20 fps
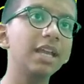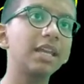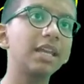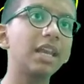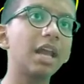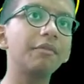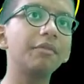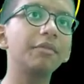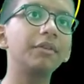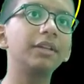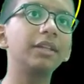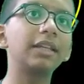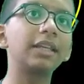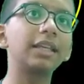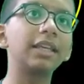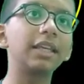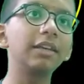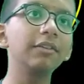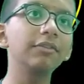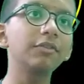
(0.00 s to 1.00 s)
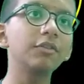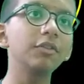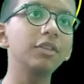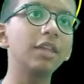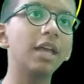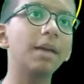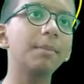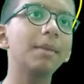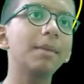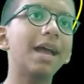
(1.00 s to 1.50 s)
Now we will give to
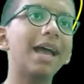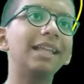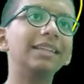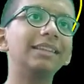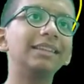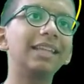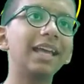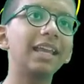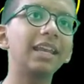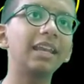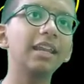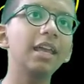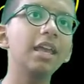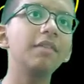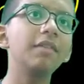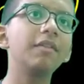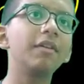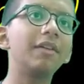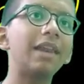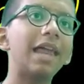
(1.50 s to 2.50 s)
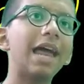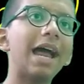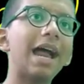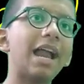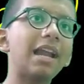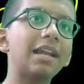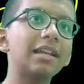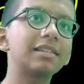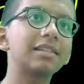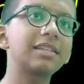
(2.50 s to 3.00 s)
them, and then we will
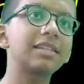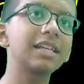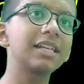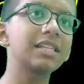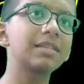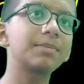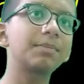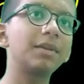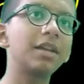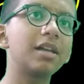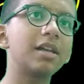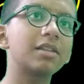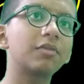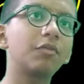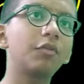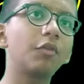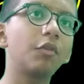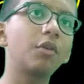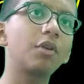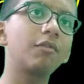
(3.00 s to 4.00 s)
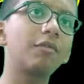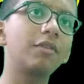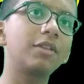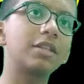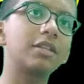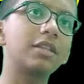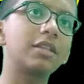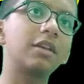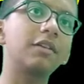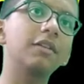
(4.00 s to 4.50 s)
add 6 plus 4, which
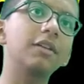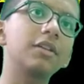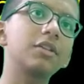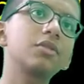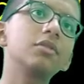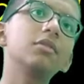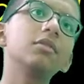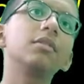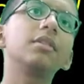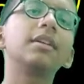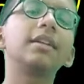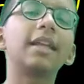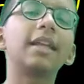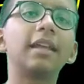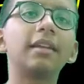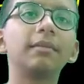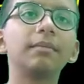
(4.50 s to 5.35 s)
is equals to 10.